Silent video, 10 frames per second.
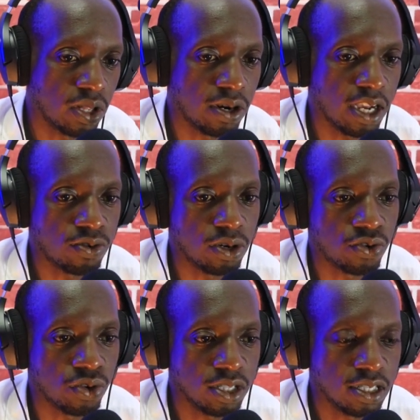So the knight
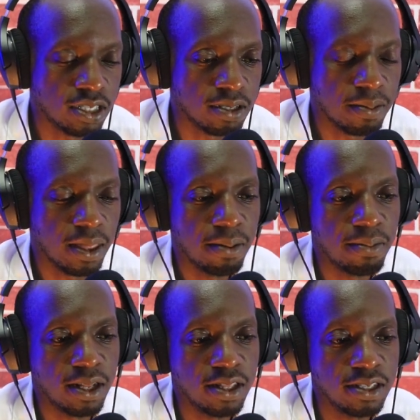retreats,
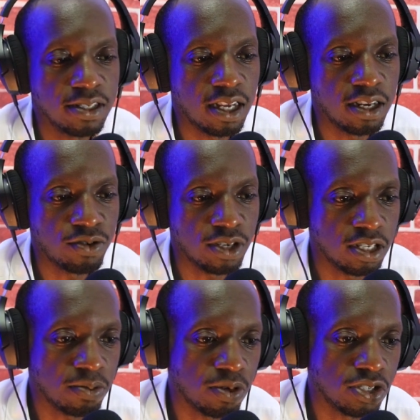but this is an
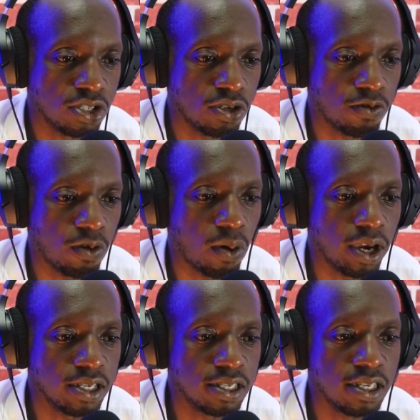interesting position for
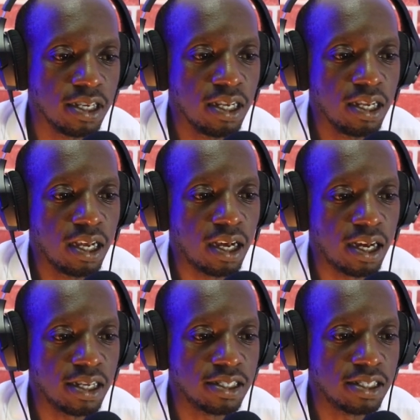white,
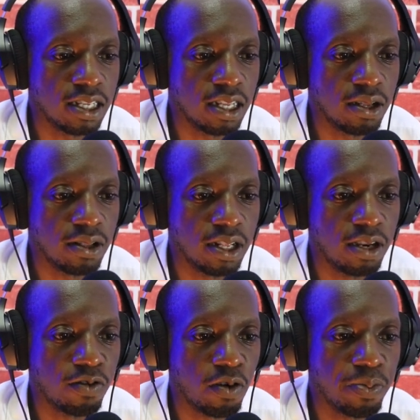as
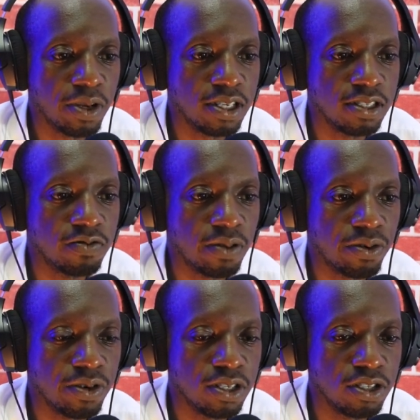the development is
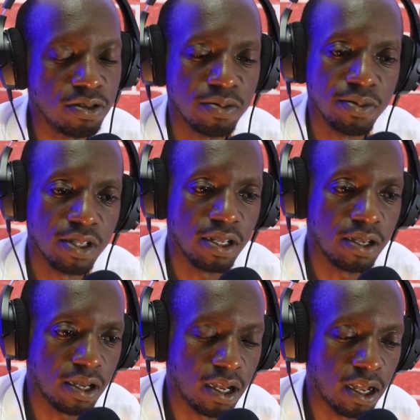very
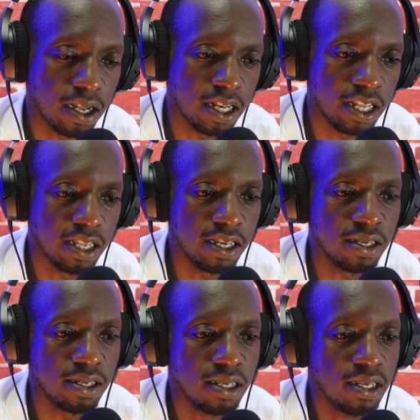uh,
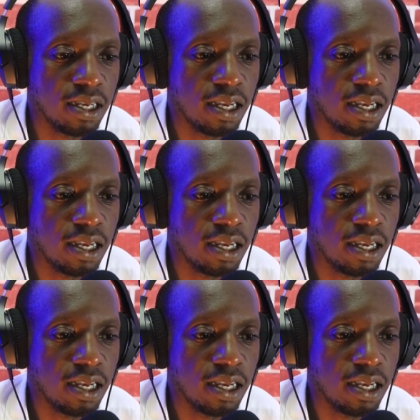clean